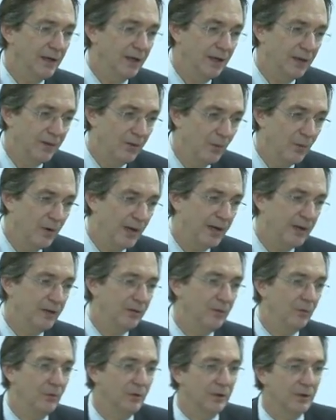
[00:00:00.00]
And the way
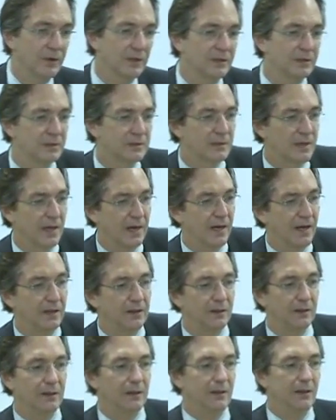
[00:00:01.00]
it works is
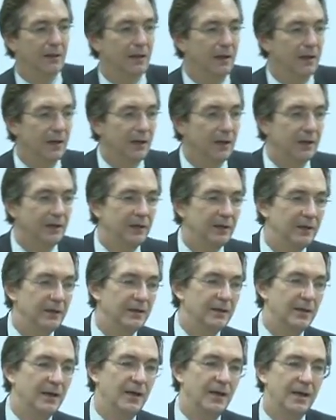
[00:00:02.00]
that uh,
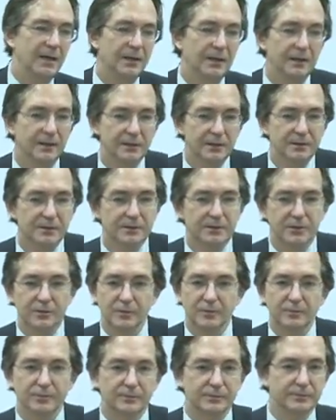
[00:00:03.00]
in a,
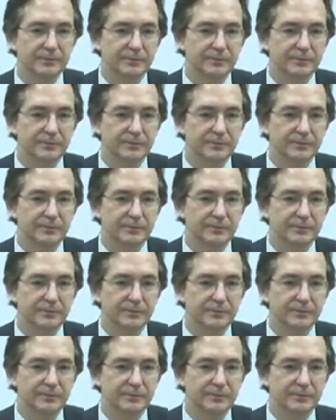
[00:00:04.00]
so